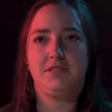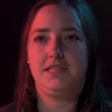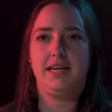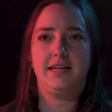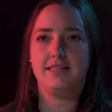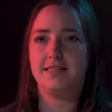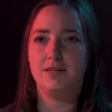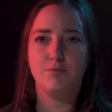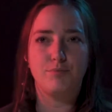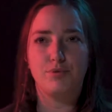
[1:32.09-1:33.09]
dance
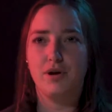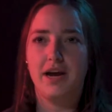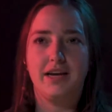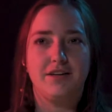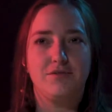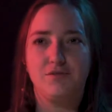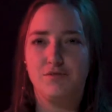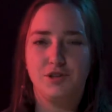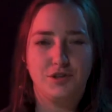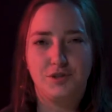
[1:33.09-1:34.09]
and pray
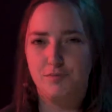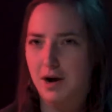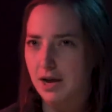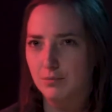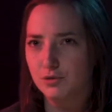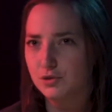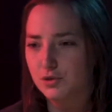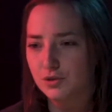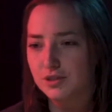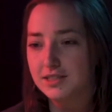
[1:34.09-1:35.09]
and learn Bible
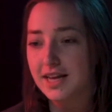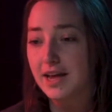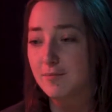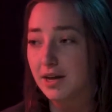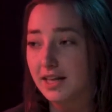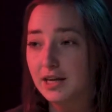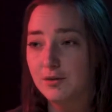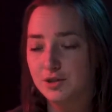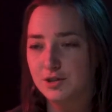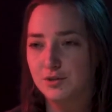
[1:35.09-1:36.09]
stories. And my
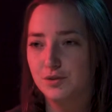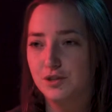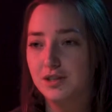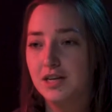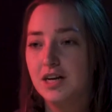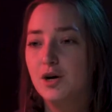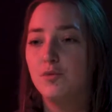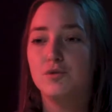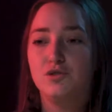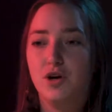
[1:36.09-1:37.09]
language tutor
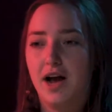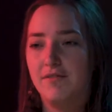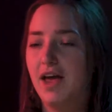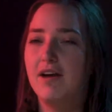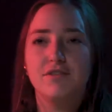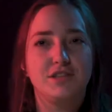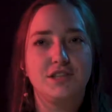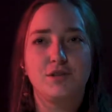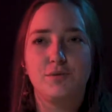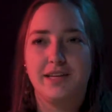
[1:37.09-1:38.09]
would drive every
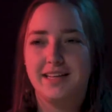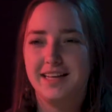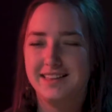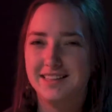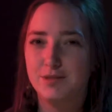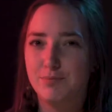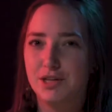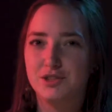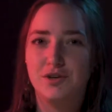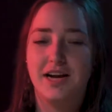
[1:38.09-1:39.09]
single weekend, these
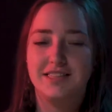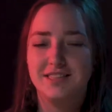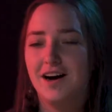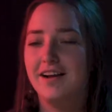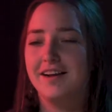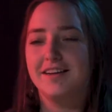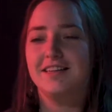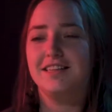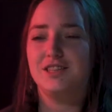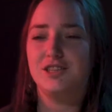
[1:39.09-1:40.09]
bus rides, not air
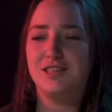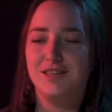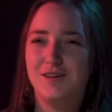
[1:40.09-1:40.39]
conditioned,